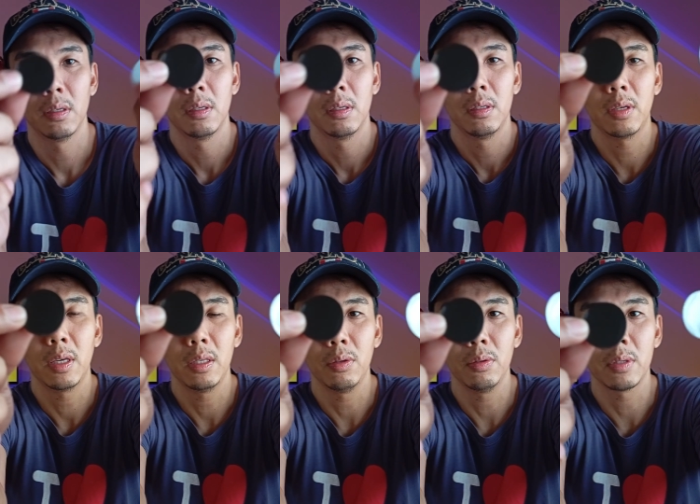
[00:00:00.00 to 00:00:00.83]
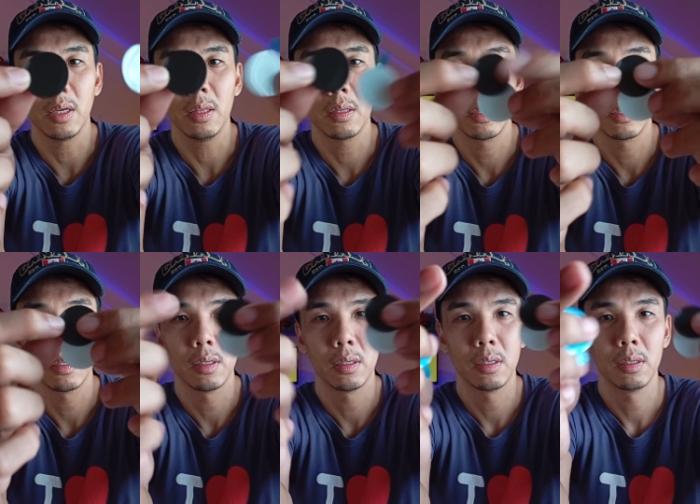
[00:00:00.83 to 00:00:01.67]
you can use it,
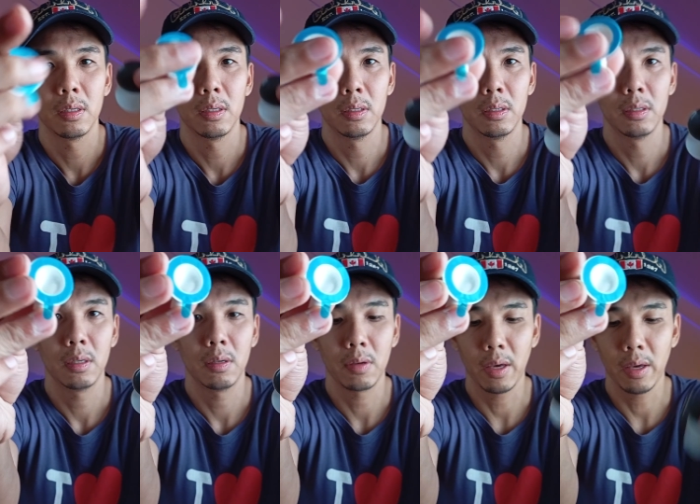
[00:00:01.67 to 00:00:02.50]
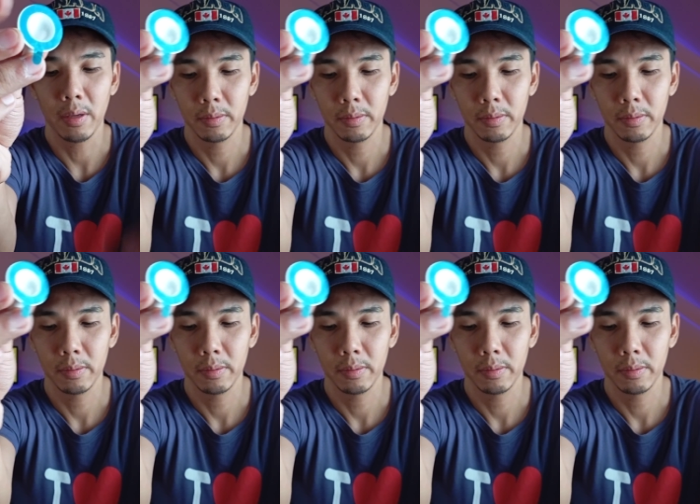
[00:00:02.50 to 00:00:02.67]
okay,